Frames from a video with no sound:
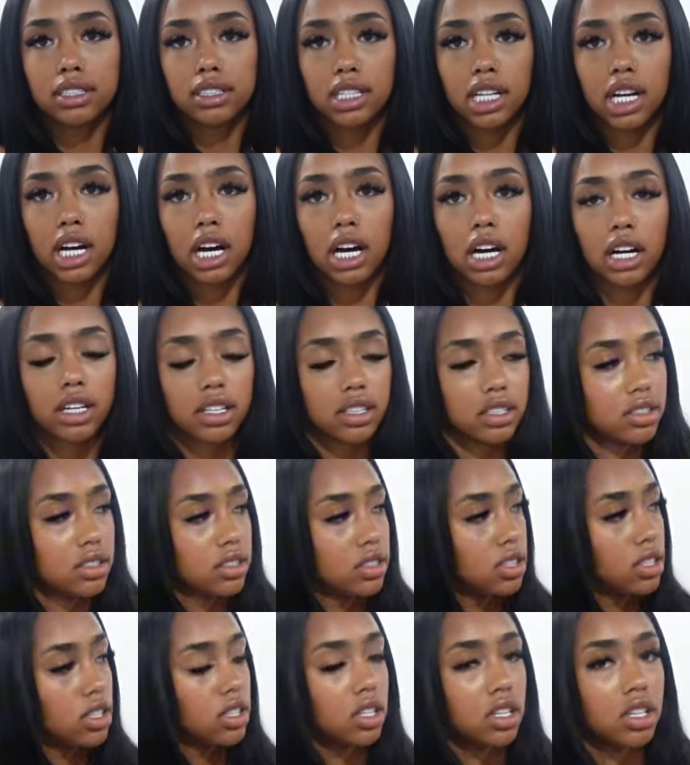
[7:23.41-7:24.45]

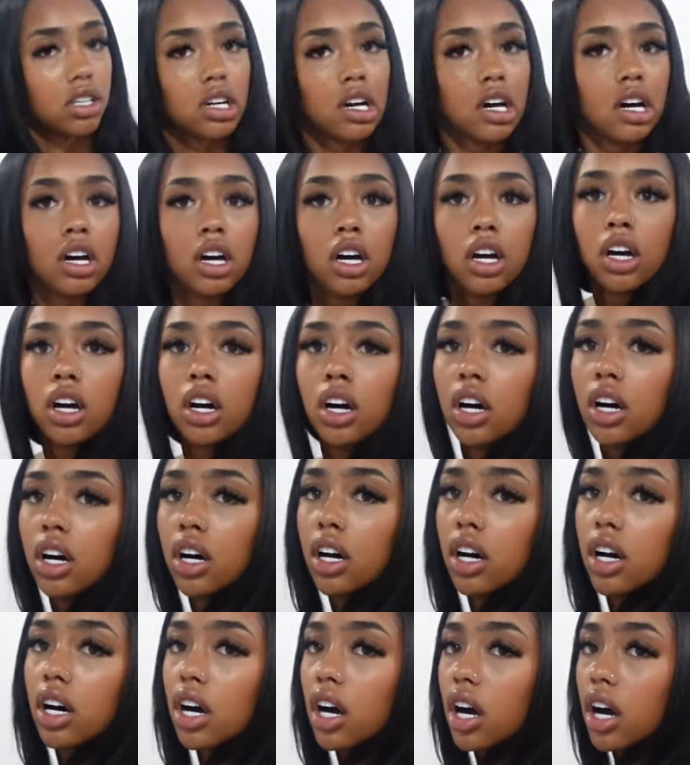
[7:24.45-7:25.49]
not
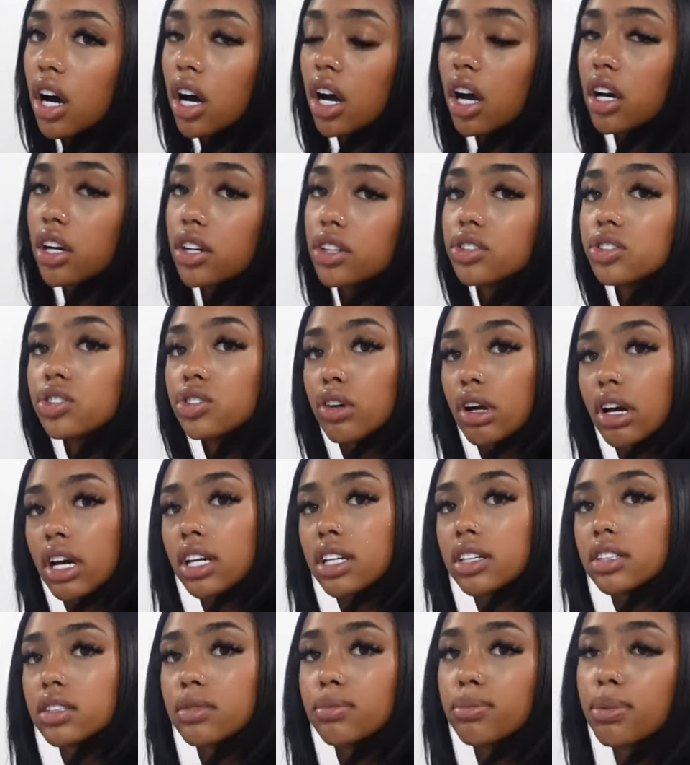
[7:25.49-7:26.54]
a dress,